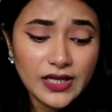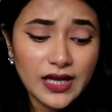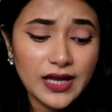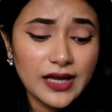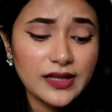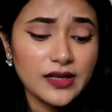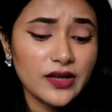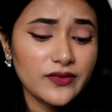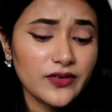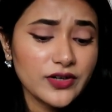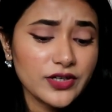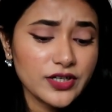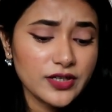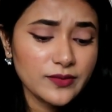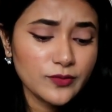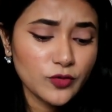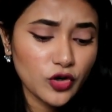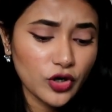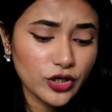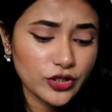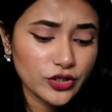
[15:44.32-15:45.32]
I love a
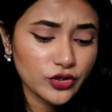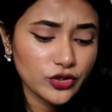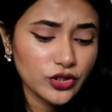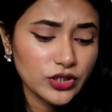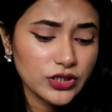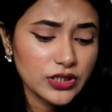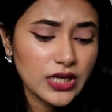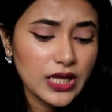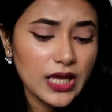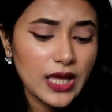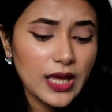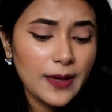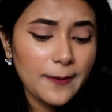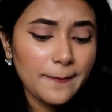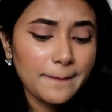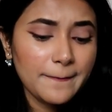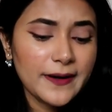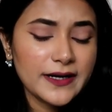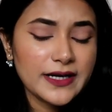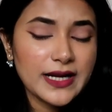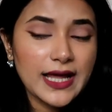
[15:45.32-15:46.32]
cream contour,
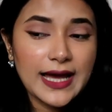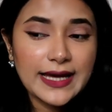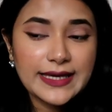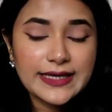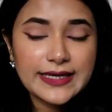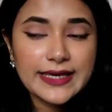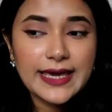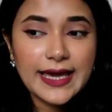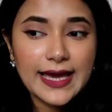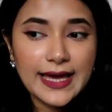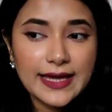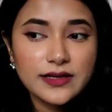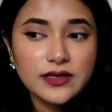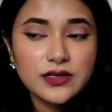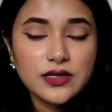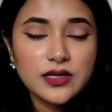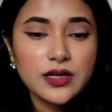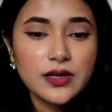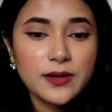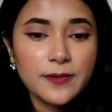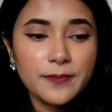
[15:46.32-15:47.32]
but I
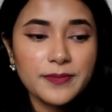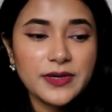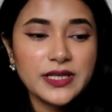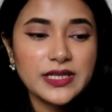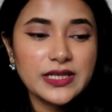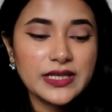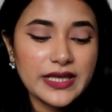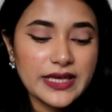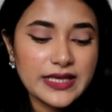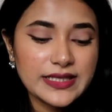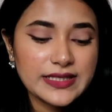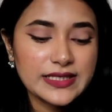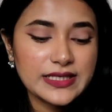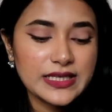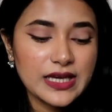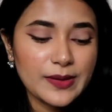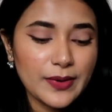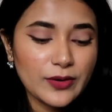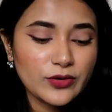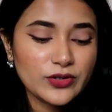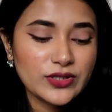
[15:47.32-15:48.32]
can be
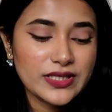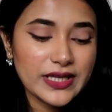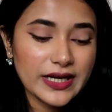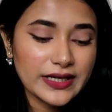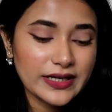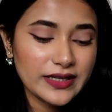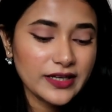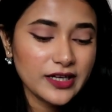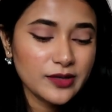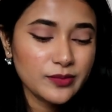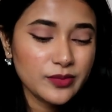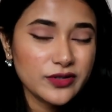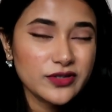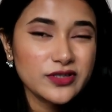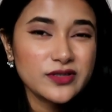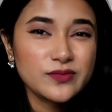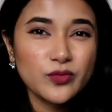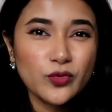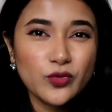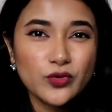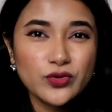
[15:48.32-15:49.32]
lazy about setting it
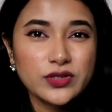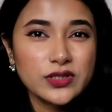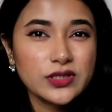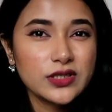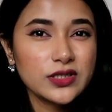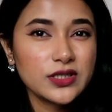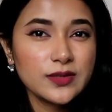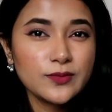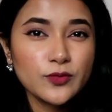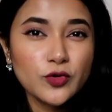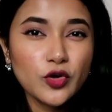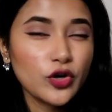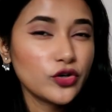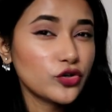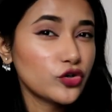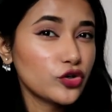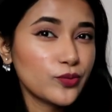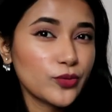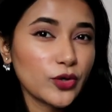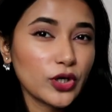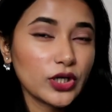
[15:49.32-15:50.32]
because most cream
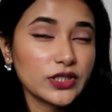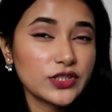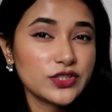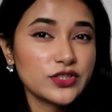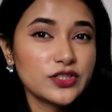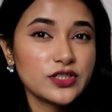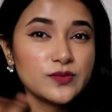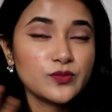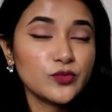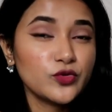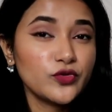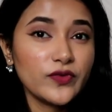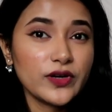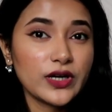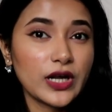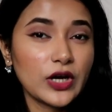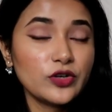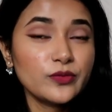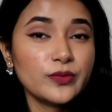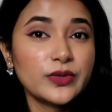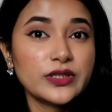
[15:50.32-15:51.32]
contour products just move
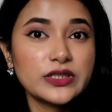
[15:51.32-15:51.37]
around.